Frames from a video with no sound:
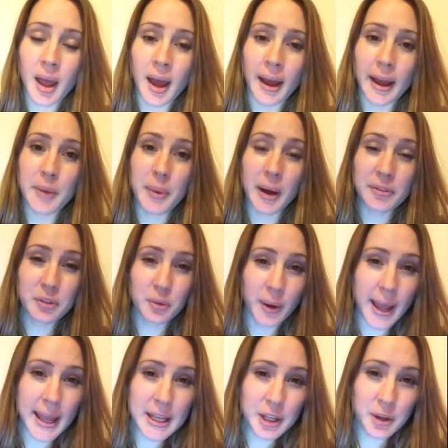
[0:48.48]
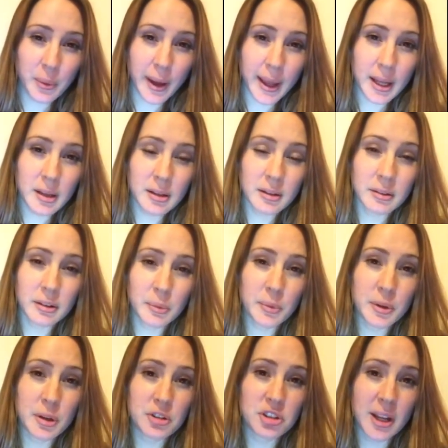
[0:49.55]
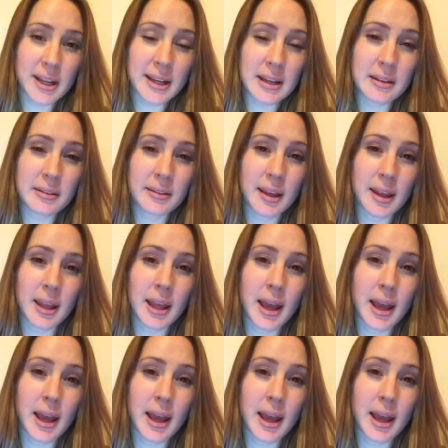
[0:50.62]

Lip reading: I've taught AQA, WJEC,